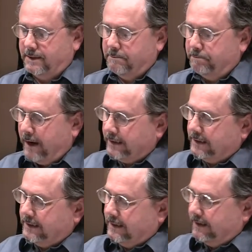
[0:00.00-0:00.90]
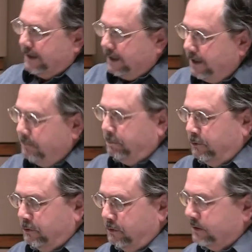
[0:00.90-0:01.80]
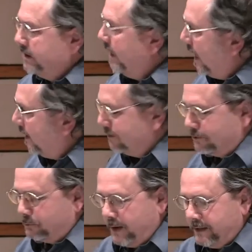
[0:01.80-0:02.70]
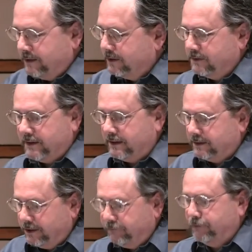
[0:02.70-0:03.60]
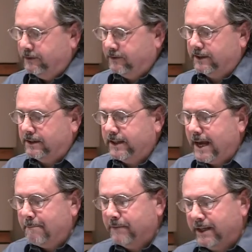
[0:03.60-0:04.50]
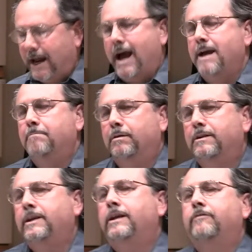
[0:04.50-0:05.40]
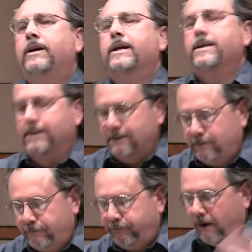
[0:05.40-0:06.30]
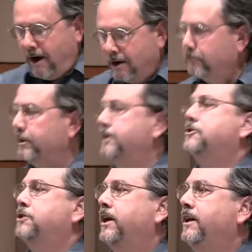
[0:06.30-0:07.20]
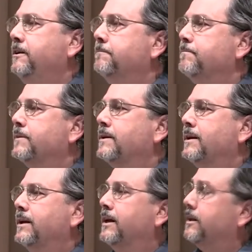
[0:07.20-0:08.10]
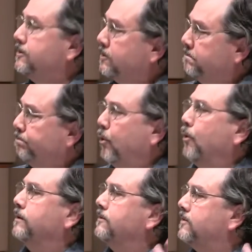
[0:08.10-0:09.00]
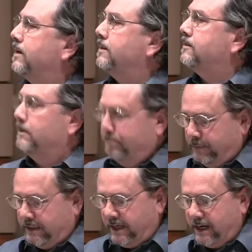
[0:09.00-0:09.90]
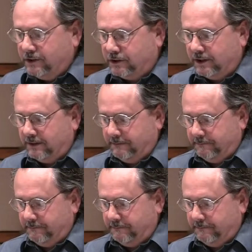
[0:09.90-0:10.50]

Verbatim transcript: But the Hebrew text renders a difference in them that I believe is far reaching in its importance and its implication.